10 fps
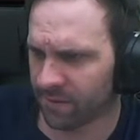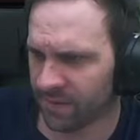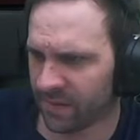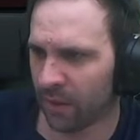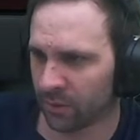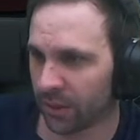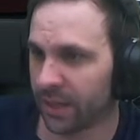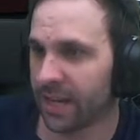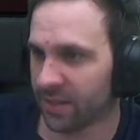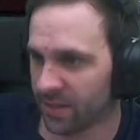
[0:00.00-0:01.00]
that was
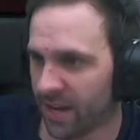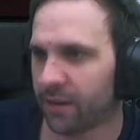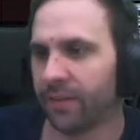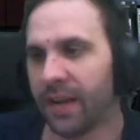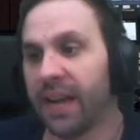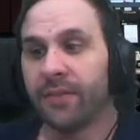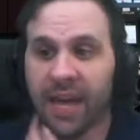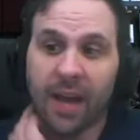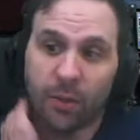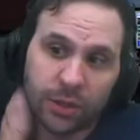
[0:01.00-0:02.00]
looking at the Saturn V.
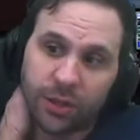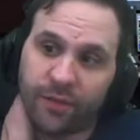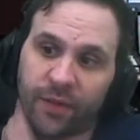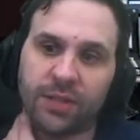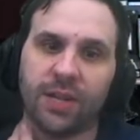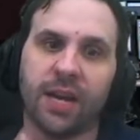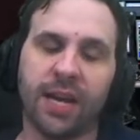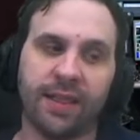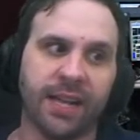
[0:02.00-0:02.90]
Yeah, when she first saw it.